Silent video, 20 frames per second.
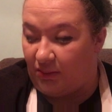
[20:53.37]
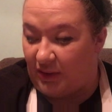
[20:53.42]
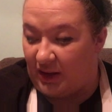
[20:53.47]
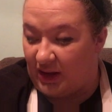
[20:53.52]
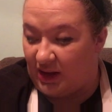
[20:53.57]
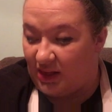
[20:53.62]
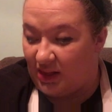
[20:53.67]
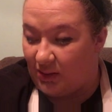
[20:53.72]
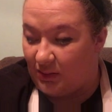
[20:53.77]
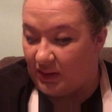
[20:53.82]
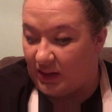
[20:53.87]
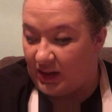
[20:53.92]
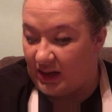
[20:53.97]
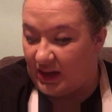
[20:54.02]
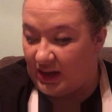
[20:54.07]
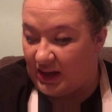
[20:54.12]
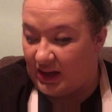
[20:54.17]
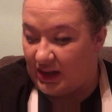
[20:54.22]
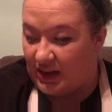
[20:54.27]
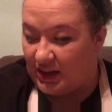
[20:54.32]
pants one
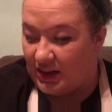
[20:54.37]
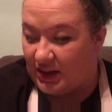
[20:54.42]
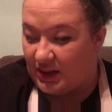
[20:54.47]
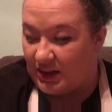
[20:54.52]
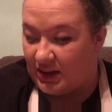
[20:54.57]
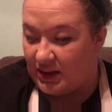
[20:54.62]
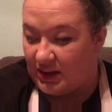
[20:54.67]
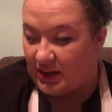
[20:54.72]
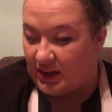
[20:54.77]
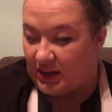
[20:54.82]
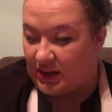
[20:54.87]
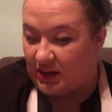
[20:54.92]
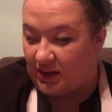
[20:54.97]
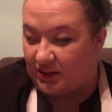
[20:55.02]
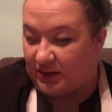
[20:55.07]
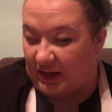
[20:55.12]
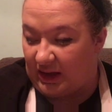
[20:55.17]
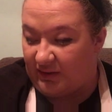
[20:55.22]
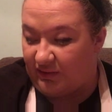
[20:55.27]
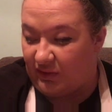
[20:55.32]
day,
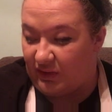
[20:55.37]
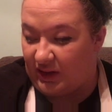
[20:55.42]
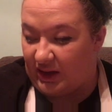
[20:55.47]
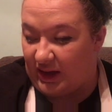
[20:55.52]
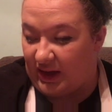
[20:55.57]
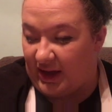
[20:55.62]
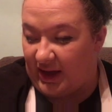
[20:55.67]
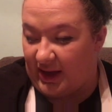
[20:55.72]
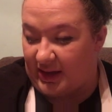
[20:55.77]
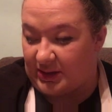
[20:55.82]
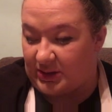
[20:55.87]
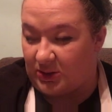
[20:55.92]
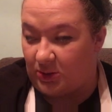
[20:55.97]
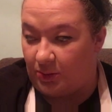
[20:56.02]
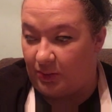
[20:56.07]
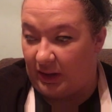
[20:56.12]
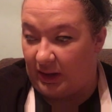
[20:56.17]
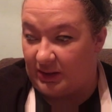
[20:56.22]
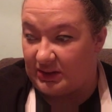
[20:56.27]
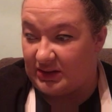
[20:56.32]
thankfully I had 2
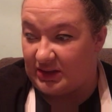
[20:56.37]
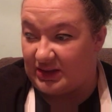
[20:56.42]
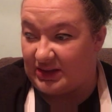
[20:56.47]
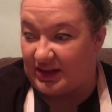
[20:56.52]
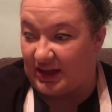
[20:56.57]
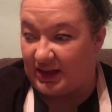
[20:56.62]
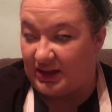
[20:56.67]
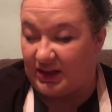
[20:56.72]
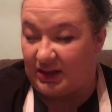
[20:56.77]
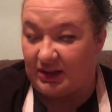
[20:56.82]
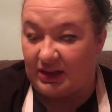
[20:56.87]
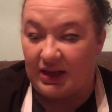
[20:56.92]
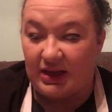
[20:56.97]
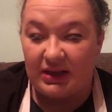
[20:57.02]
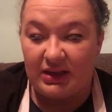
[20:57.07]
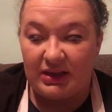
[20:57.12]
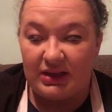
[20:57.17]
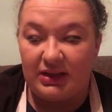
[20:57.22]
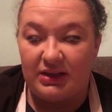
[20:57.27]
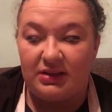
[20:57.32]
pairs exactly
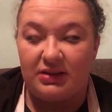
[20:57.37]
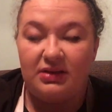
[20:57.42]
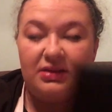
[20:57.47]
like it,